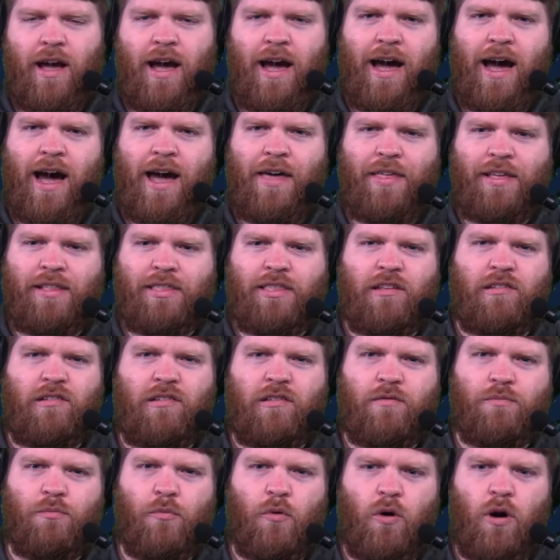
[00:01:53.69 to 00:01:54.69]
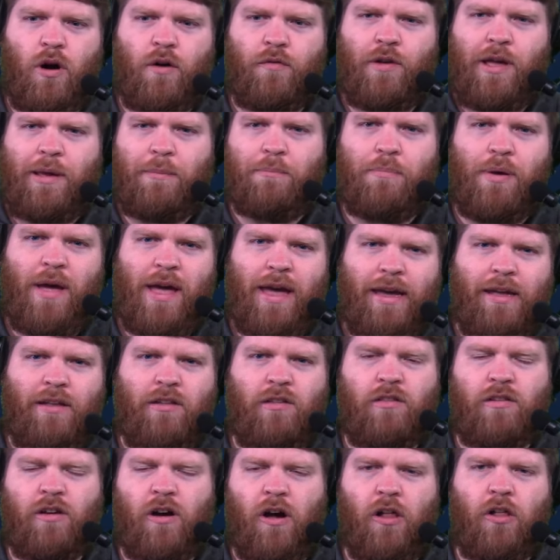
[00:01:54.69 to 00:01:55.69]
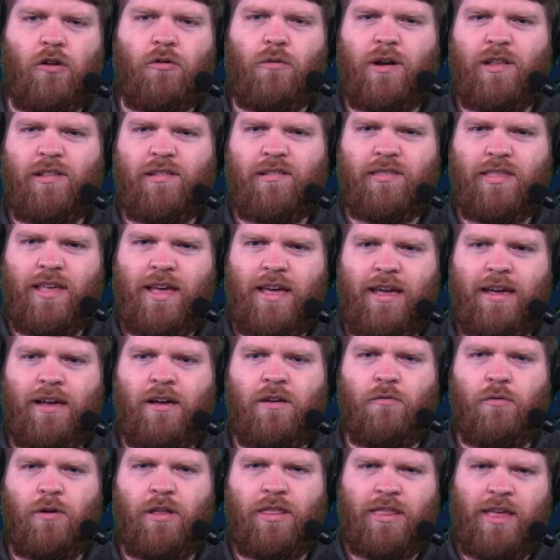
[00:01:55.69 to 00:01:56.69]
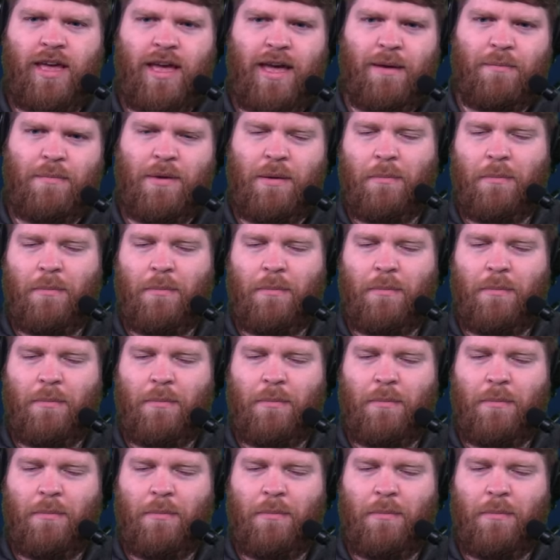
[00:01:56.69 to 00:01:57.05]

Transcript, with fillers: I, I, think this is more of a pain tolerance thing with him.